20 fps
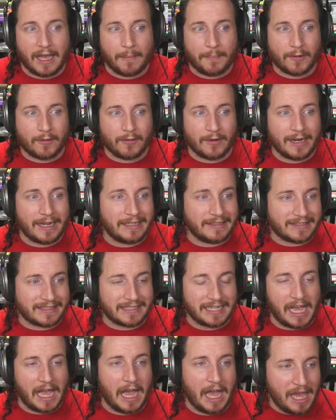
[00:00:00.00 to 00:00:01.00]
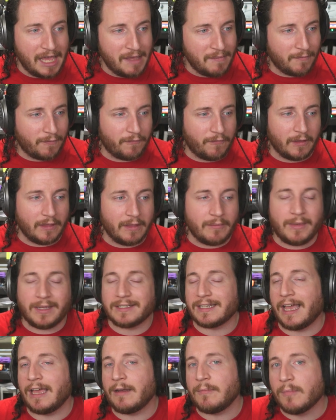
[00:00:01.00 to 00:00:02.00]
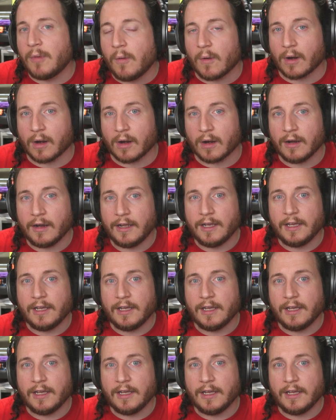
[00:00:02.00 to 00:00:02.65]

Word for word: upgrades, time, filament, and more.